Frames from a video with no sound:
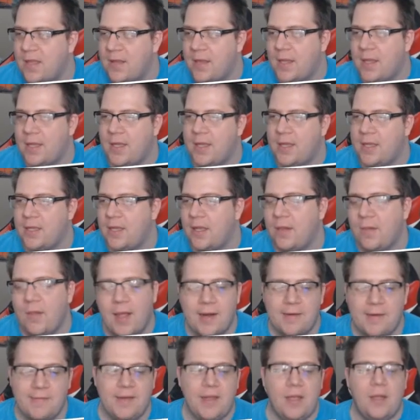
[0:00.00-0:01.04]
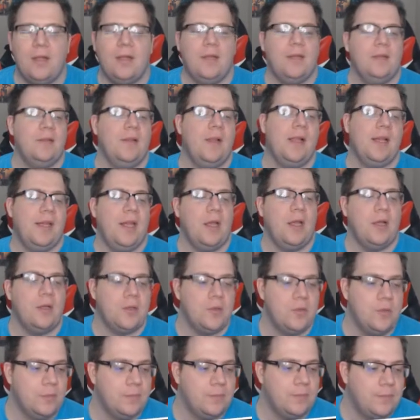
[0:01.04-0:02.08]
Uh, a lot of y'all, a lot of y'all
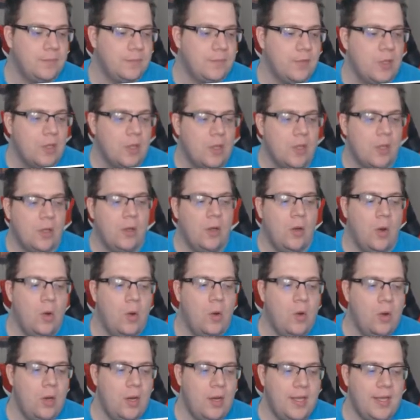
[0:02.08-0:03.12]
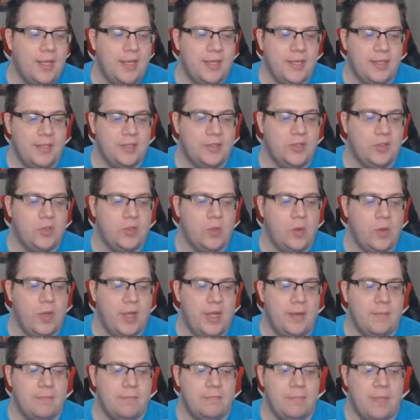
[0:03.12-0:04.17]
cool. Hola
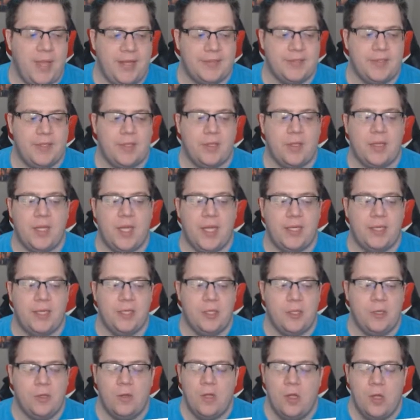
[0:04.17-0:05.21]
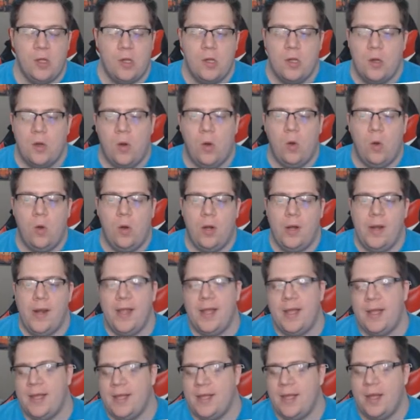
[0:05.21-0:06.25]
soy Mexicano.
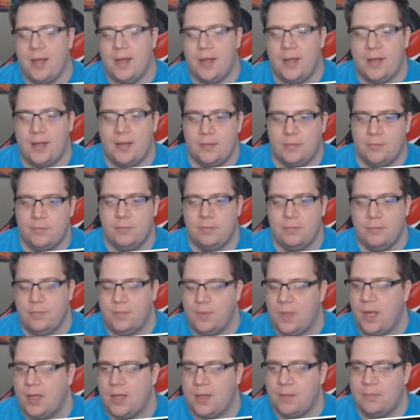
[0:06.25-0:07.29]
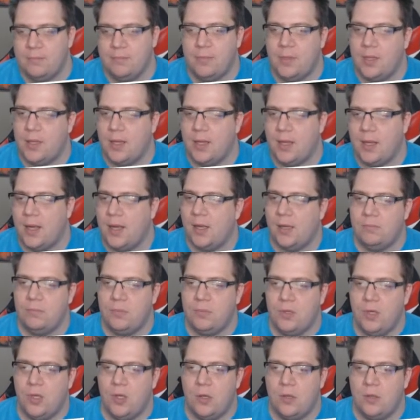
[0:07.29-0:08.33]
Hola hablo,
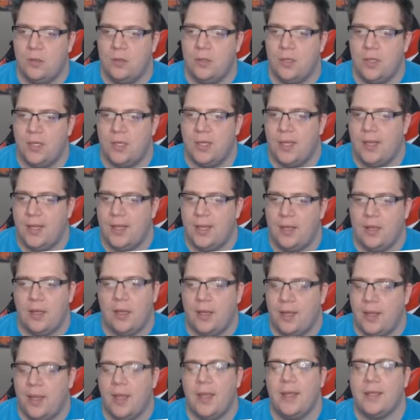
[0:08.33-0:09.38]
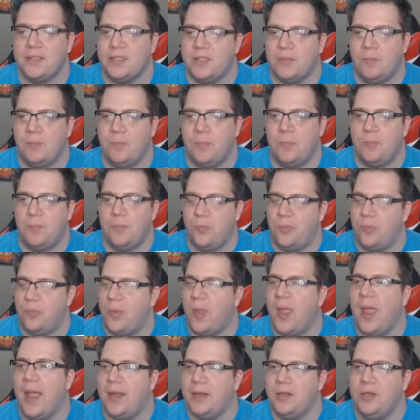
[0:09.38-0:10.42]
hablo uh,
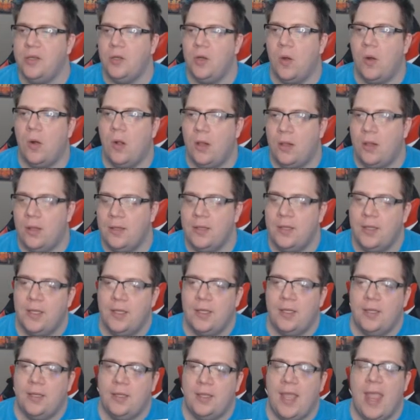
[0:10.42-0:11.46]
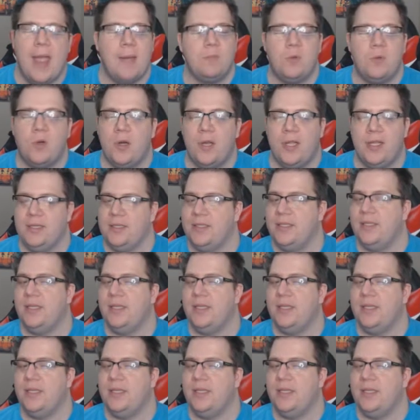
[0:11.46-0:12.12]
Espanol Cameron